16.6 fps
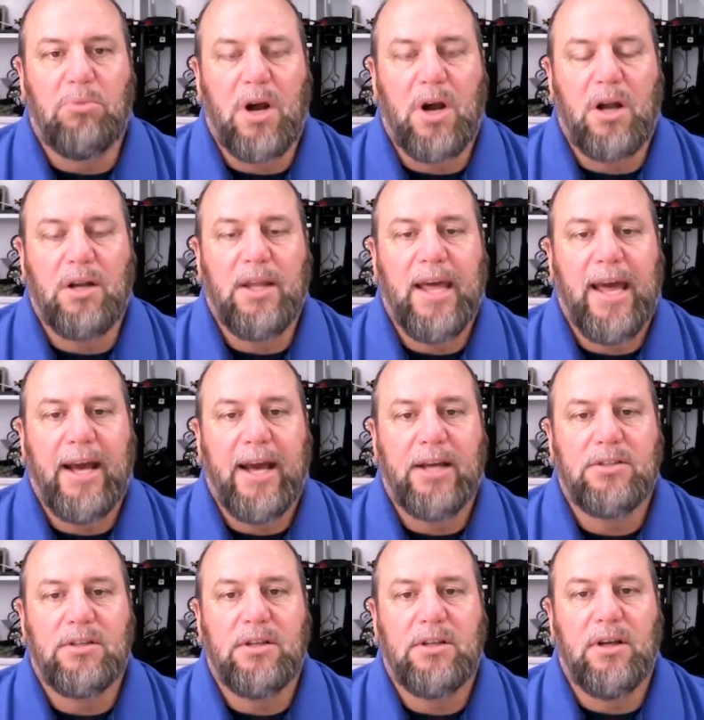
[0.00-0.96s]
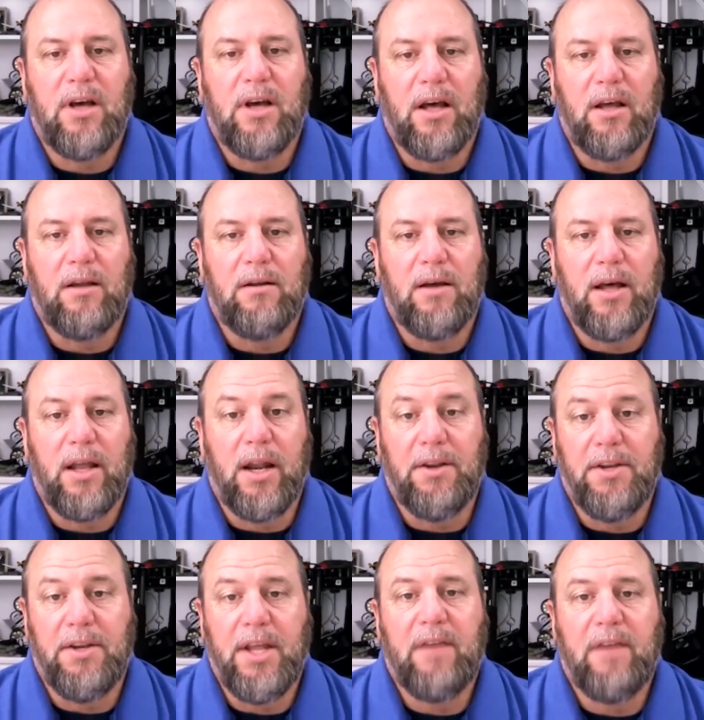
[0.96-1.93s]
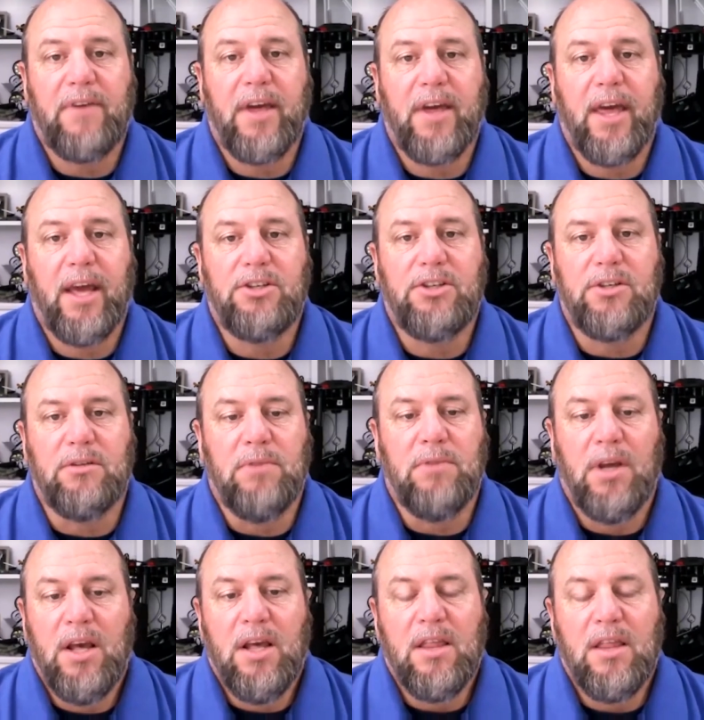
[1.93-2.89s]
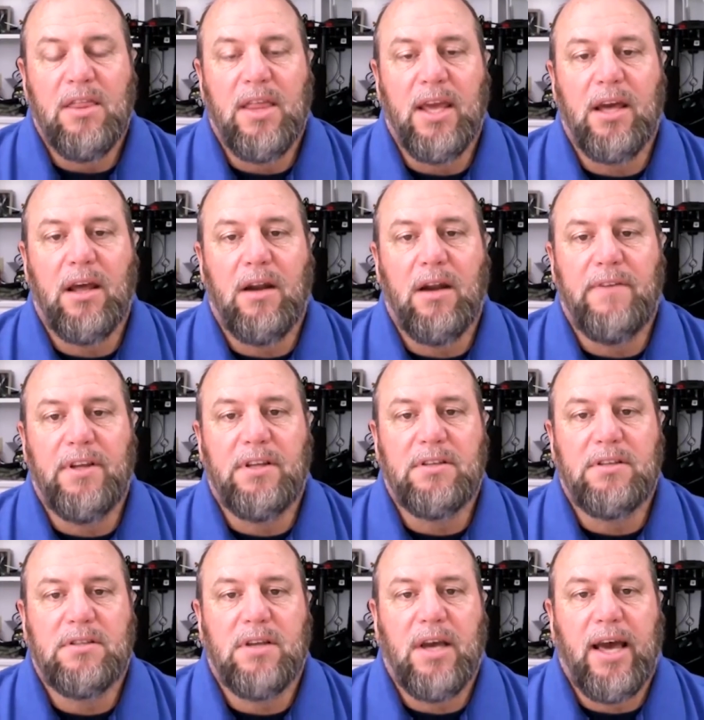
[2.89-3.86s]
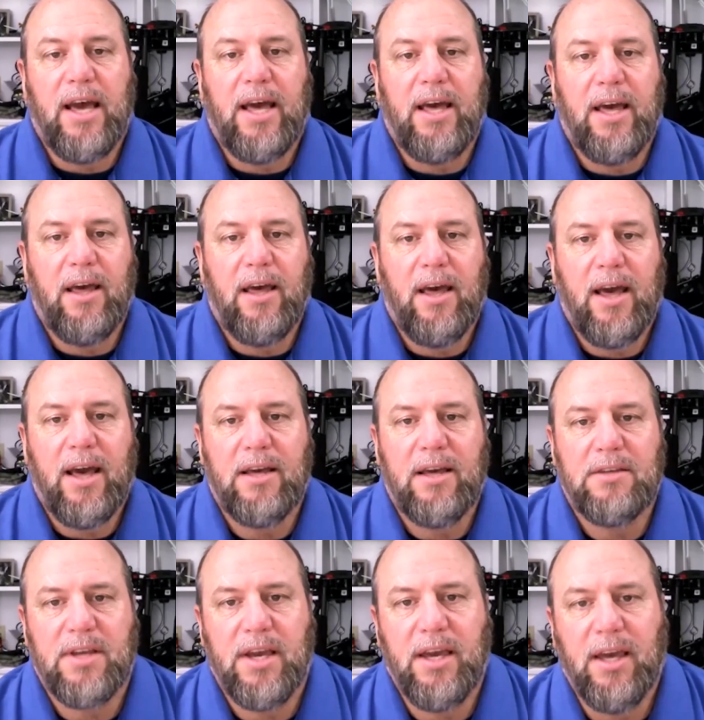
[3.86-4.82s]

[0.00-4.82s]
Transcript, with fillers: broadcast uh, an identification. Think of it as a, as a